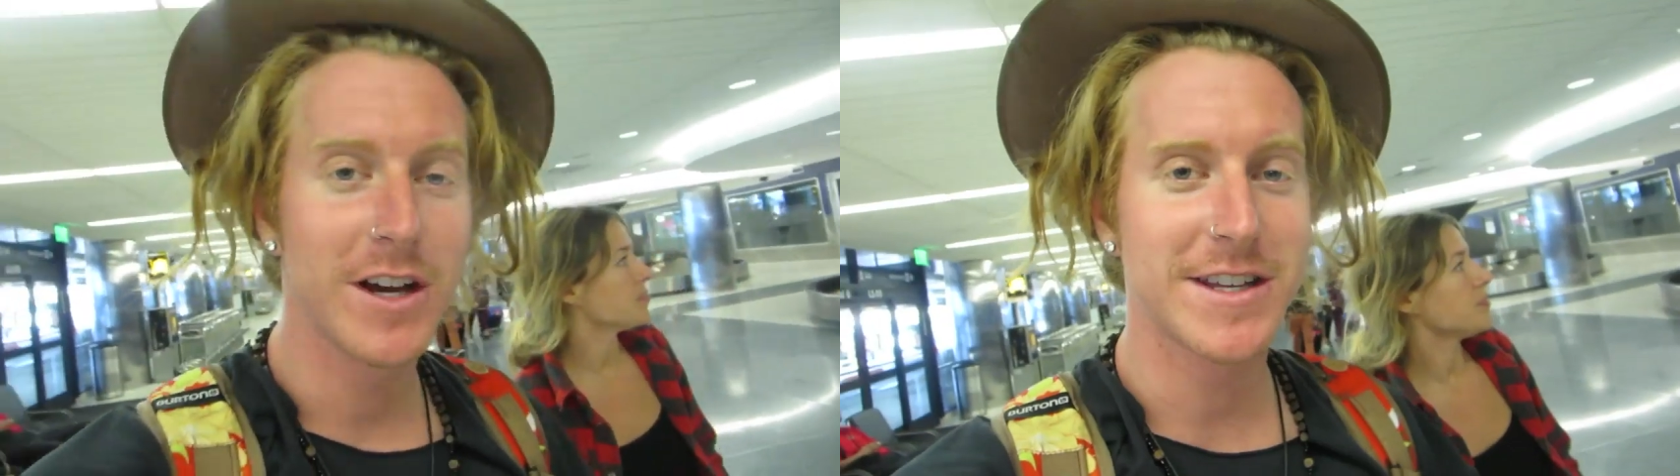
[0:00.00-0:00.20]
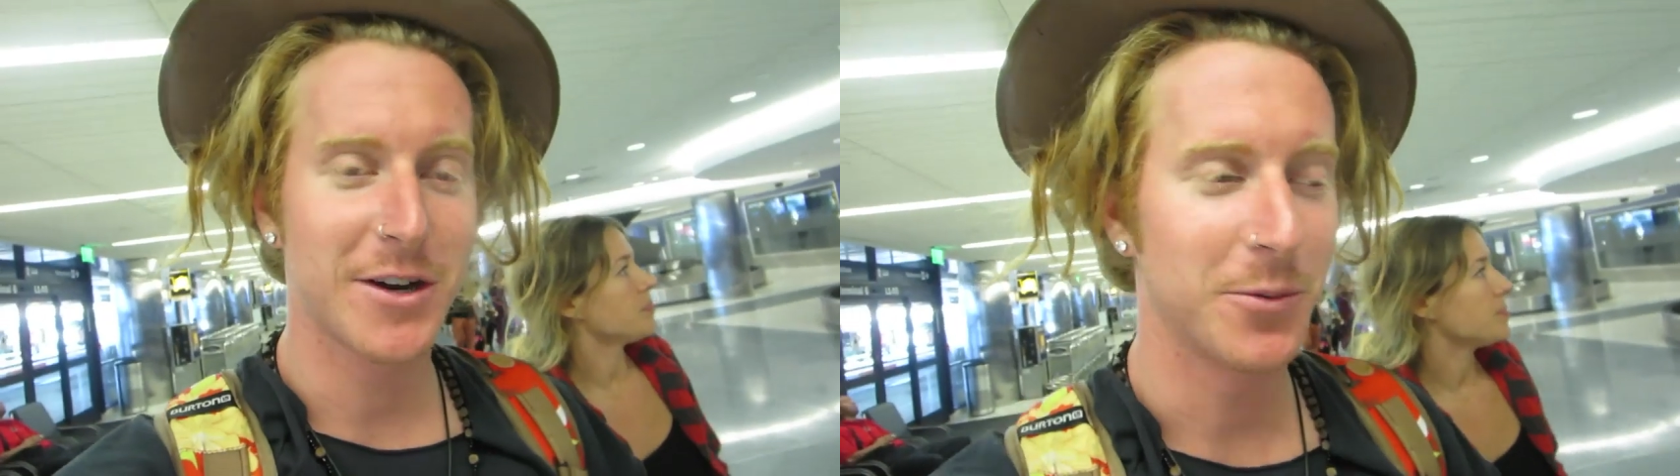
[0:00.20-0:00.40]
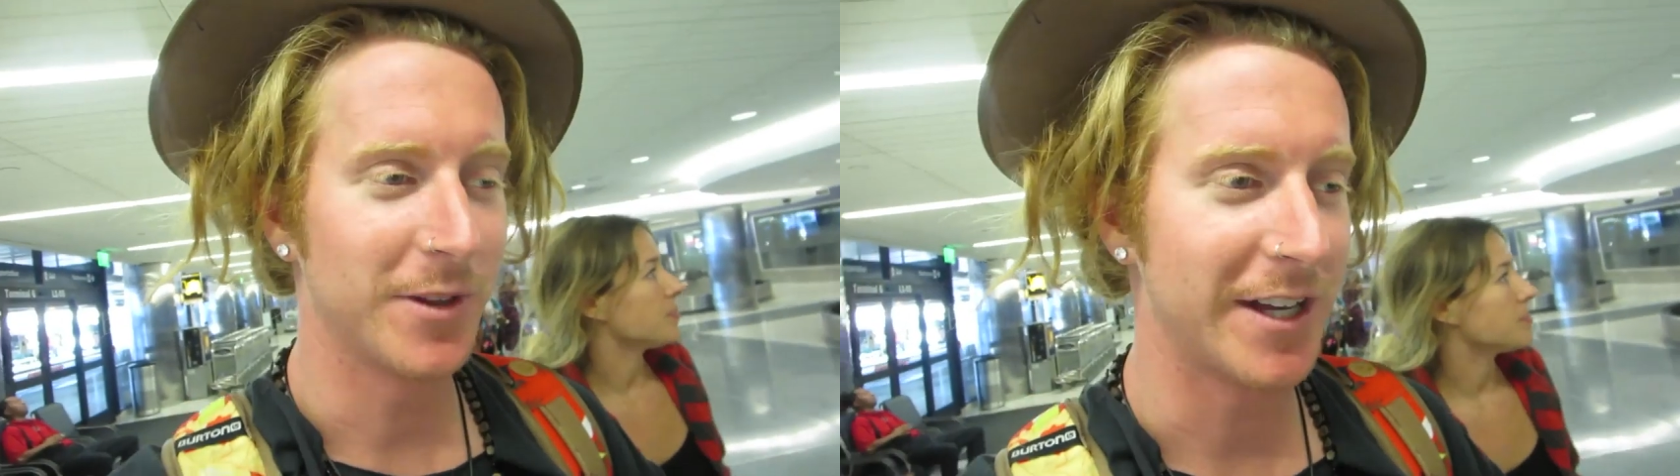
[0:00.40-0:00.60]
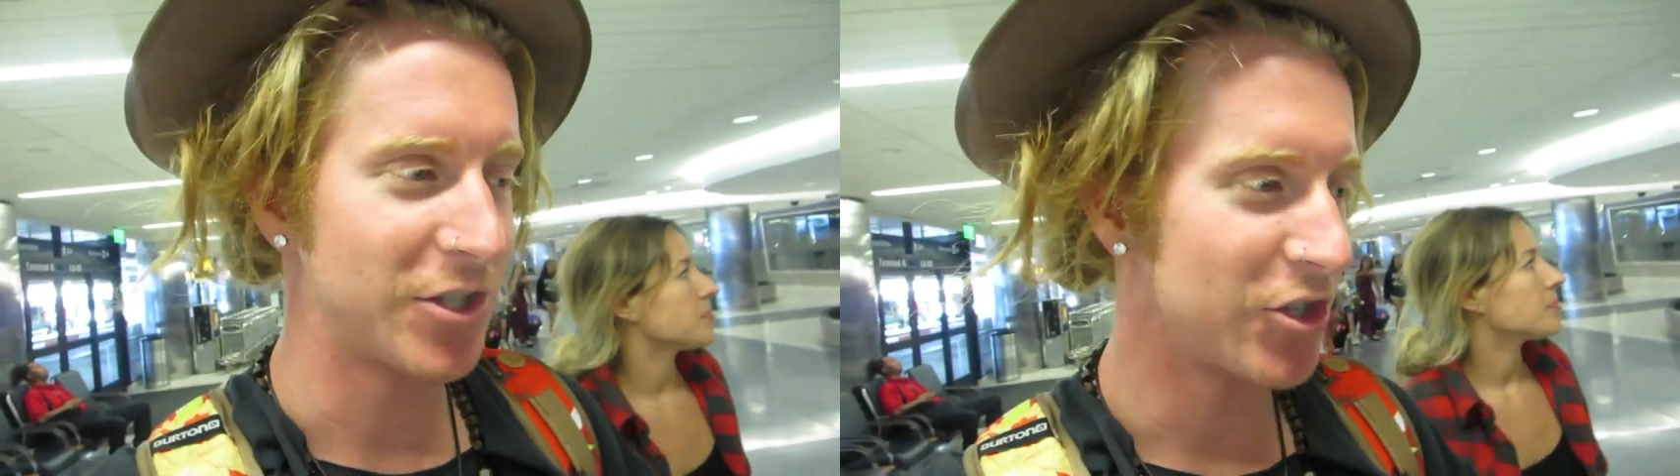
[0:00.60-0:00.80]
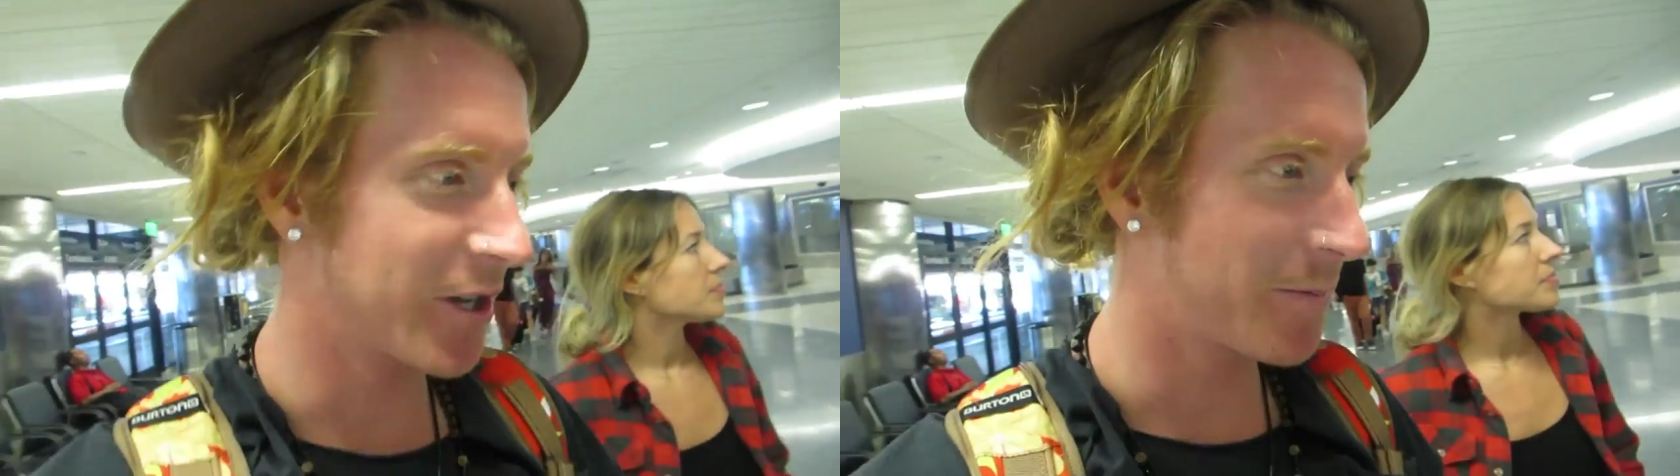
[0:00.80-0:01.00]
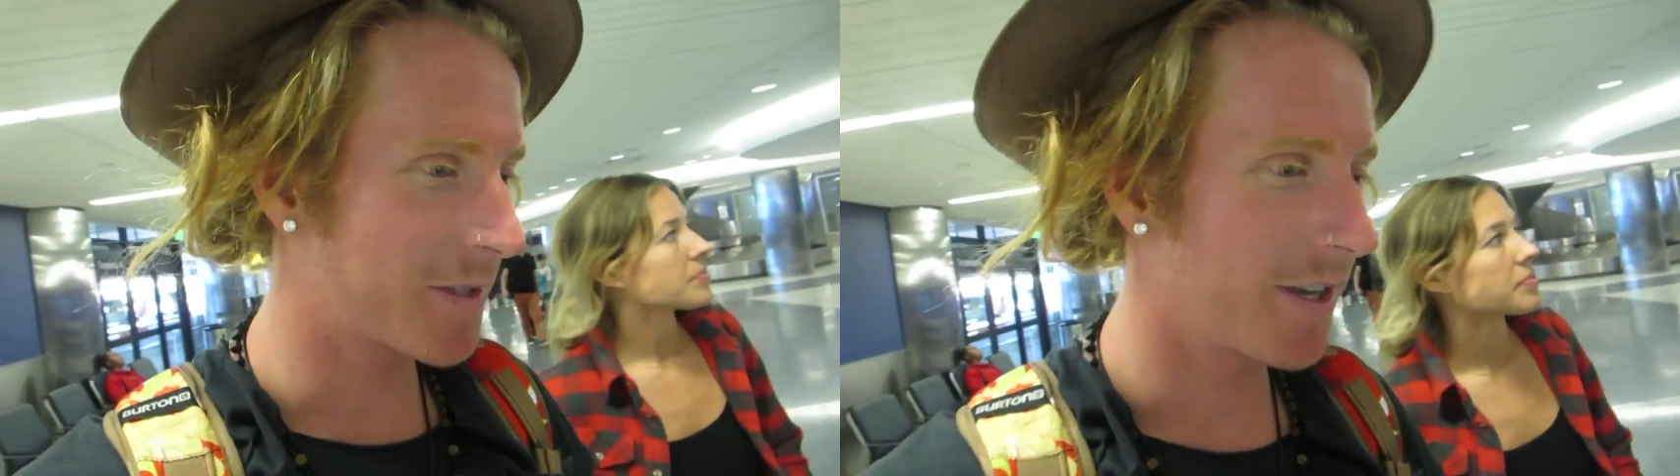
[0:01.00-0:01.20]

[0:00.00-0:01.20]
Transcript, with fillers: guys that are in relationships,